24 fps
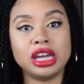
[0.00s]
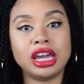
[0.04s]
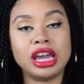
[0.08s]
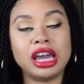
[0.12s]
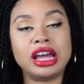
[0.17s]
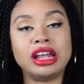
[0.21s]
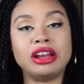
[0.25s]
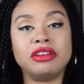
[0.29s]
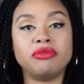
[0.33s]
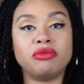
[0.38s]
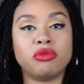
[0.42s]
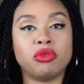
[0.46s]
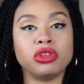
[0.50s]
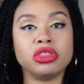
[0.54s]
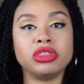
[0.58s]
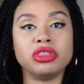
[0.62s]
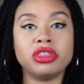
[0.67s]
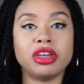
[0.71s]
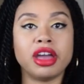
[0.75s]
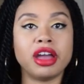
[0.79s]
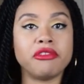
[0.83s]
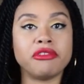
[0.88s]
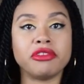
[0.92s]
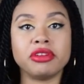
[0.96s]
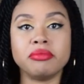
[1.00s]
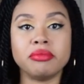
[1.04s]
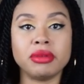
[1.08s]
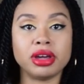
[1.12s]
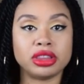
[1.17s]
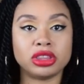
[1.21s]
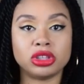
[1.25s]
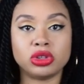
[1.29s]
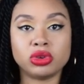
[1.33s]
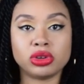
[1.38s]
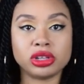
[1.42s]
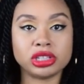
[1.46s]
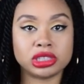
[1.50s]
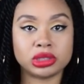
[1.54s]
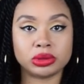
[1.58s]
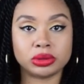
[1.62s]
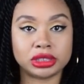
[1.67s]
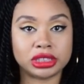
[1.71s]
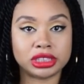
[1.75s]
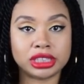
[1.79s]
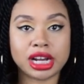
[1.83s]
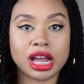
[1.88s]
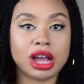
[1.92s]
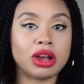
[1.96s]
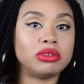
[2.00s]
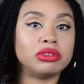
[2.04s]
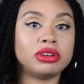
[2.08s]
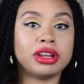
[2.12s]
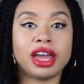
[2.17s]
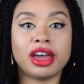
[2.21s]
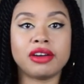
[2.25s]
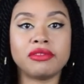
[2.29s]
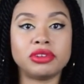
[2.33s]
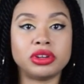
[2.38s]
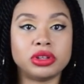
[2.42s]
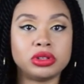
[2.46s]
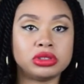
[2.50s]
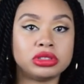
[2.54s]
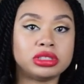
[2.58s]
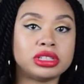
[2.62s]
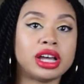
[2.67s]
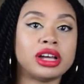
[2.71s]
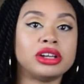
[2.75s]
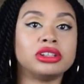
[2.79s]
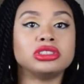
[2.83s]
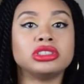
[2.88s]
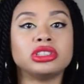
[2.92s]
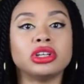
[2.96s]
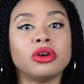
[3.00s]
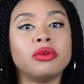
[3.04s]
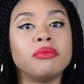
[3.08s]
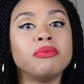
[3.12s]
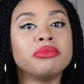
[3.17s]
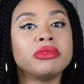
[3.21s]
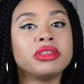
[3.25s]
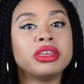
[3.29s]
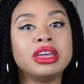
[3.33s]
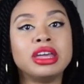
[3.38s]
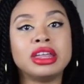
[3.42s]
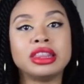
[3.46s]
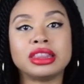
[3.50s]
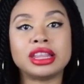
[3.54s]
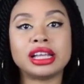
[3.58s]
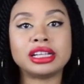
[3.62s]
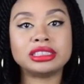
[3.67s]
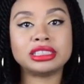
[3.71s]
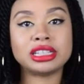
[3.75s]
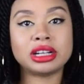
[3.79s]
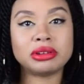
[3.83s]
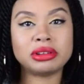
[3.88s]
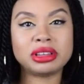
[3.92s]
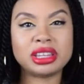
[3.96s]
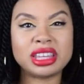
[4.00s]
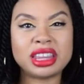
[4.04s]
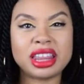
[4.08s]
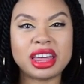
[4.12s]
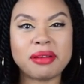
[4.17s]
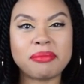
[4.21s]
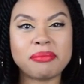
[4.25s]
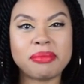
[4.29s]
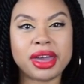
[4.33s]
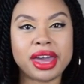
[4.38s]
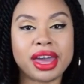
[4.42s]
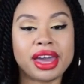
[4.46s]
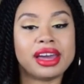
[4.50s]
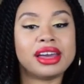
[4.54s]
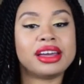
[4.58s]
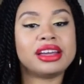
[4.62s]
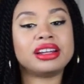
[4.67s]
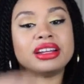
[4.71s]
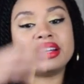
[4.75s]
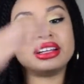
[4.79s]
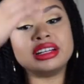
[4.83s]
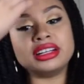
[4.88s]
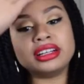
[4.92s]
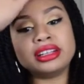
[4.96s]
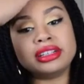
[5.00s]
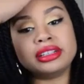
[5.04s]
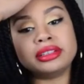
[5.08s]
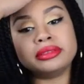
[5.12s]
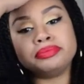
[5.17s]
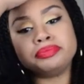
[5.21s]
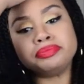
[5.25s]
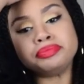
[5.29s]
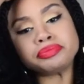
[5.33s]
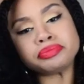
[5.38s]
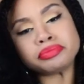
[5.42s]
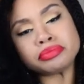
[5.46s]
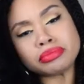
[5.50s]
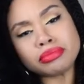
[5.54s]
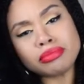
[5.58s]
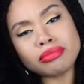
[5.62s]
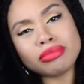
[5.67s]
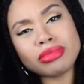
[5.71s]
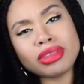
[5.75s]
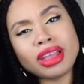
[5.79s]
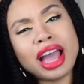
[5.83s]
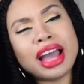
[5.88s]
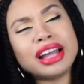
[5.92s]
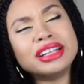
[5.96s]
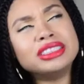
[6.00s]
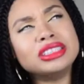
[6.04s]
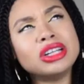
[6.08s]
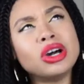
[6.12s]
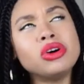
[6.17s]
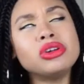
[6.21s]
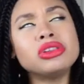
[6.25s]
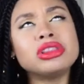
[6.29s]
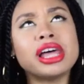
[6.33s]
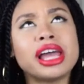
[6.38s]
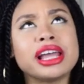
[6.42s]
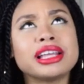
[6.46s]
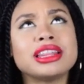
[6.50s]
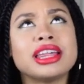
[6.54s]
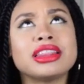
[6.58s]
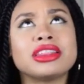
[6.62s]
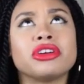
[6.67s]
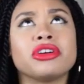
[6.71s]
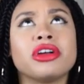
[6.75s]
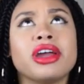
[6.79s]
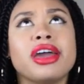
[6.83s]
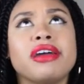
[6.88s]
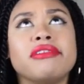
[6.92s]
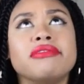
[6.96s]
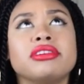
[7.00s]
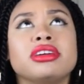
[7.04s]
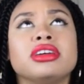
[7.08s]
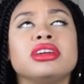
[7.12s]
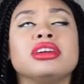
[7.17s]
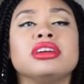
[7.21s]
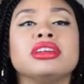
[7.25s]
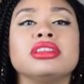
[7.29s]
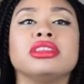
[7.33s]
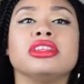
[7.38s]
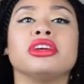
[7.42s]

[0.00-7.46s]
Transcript: And for every month, you can switch it out and have a new style. So that's not really that bad. Um, I don't like that they're heavy.